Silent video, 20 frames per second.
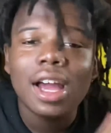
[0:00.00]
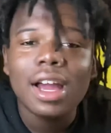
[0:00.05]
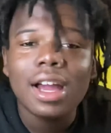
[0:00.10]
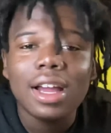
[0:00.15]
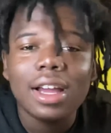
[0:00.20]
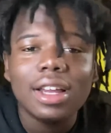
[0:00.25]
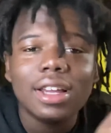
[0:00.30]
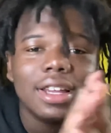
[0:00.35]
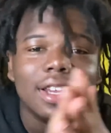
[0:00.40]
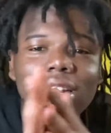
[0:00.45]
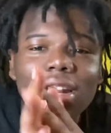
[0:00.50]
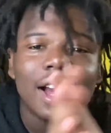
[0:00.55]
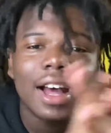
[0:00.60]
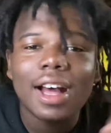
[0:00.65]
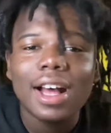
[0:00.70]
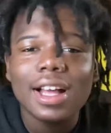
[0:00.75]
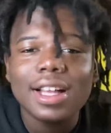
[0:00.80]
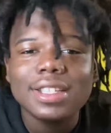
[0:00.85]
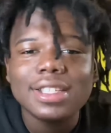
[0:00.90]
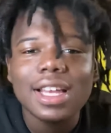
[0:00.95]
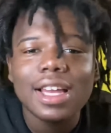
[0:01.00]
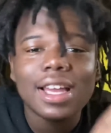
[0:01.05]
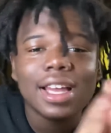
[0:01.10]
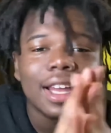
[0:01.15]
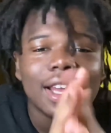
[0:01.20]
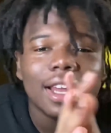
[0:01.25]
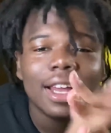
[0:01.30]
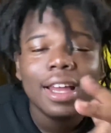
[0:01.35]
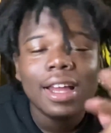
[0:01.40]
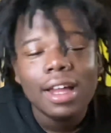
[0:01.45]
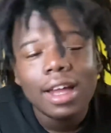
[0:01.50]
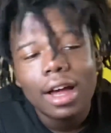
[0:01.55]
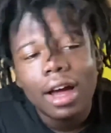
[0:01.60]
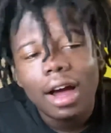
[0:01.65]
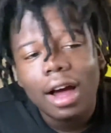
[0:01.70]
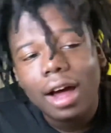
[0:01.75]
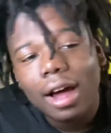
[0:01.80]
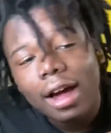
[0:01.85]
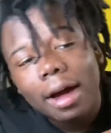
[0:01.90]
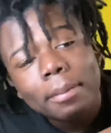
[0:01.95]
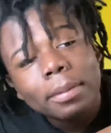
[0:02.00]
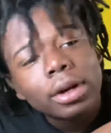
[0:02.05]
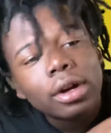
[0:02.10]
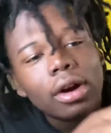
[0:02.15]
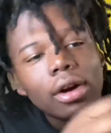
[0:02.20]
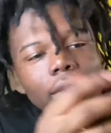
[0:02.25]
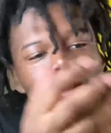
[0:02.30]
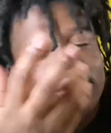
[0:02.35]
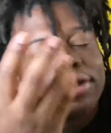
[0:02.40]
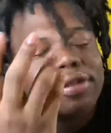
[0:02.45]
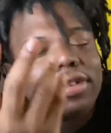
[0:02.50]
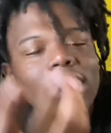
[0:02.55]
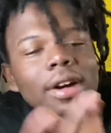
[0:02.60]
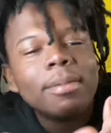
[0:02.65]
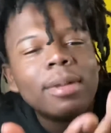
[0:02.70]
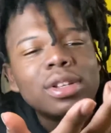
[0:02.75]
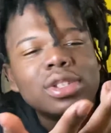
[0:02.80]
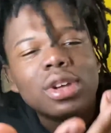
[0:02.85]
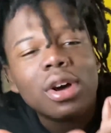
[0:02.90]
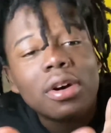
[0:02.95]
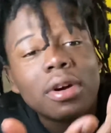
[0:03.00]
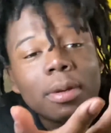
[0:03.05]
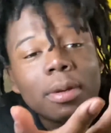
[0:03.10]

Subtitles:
saying? You know what I'm saying? All right, I'm gonna go. The fuck am I talking